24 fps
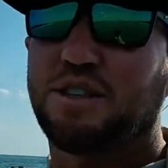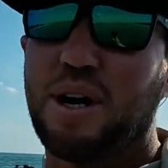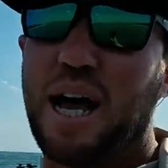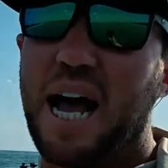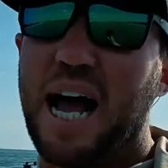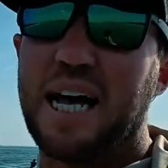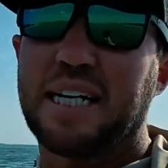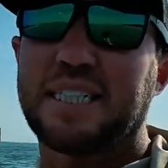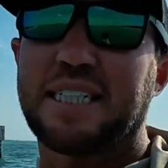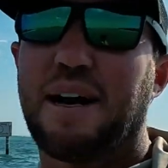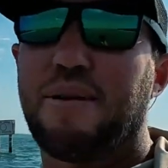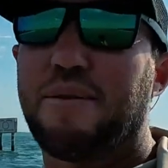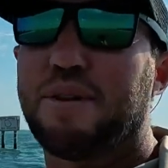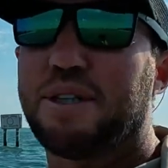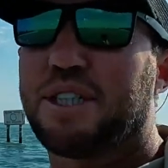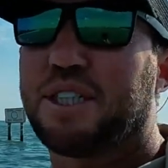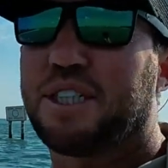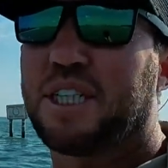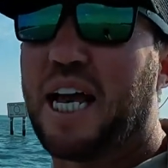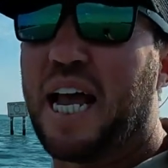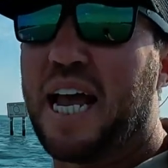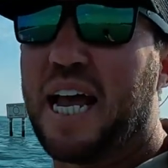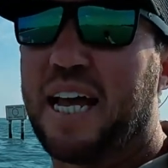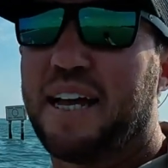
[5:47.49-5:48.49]
So as I was
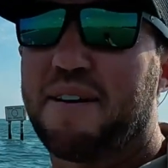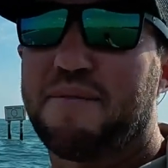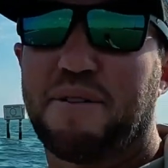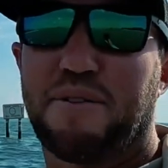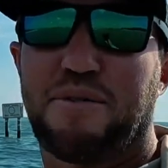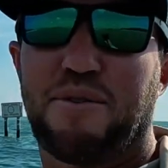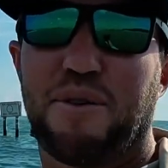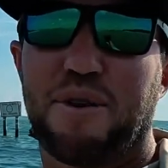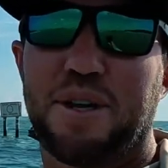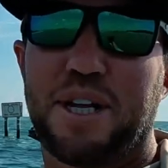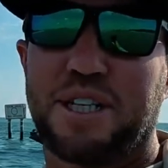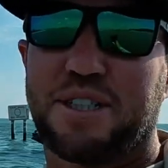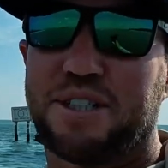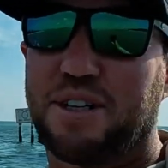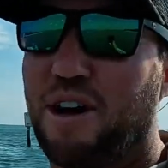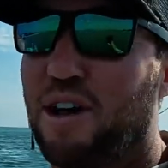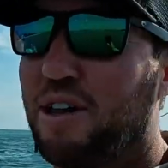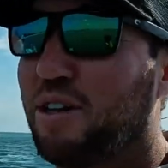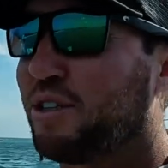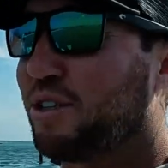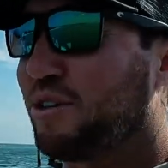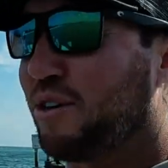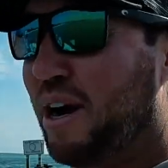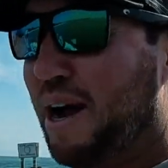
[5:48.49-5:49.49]
saying before they
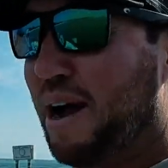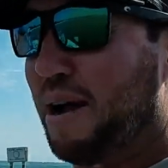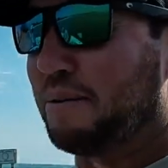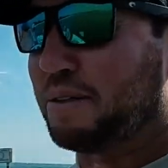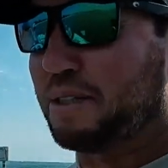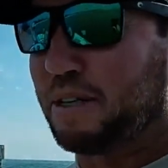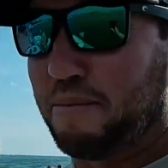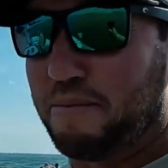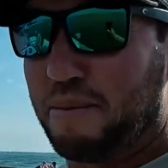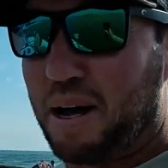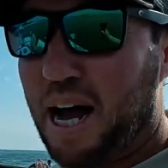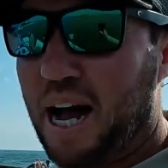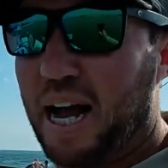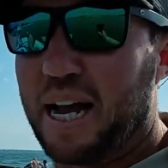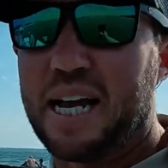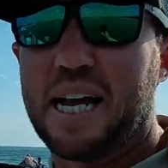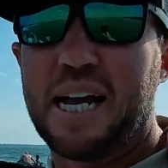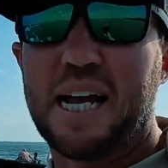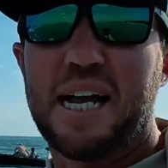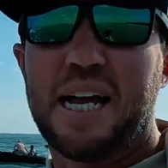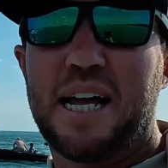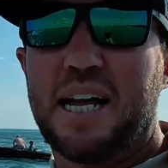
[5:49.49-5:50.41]
saw those crabs come by,